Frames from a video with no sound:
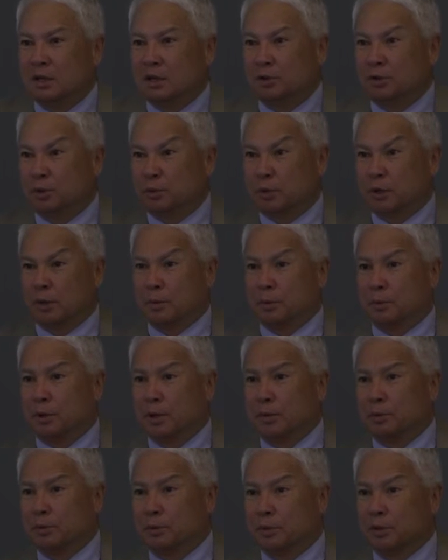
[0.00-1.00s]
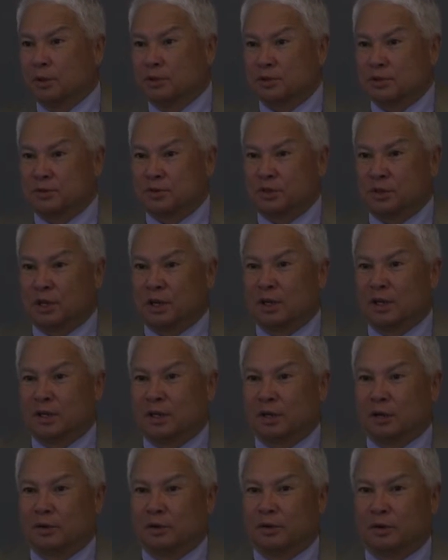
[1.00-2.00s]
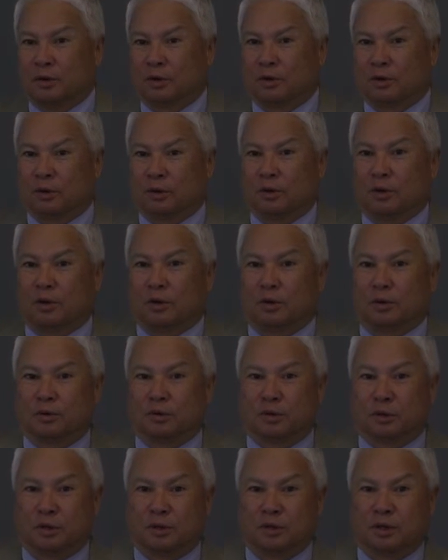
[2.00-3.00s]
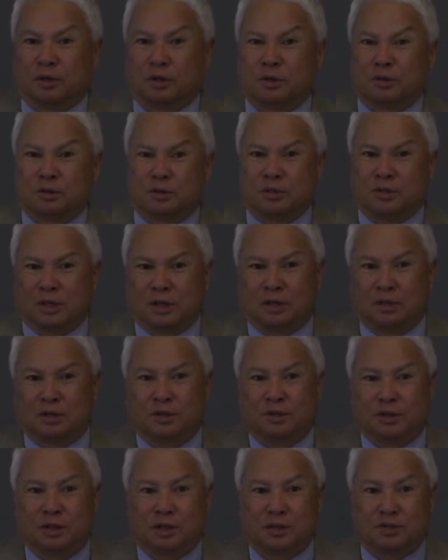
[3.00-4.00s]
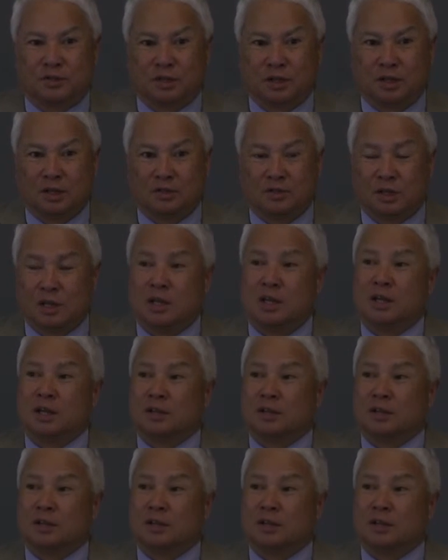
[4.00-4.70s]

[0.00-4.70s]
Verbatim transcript: of the pulp and paper mills have shut down or gone to other countries out of the United States.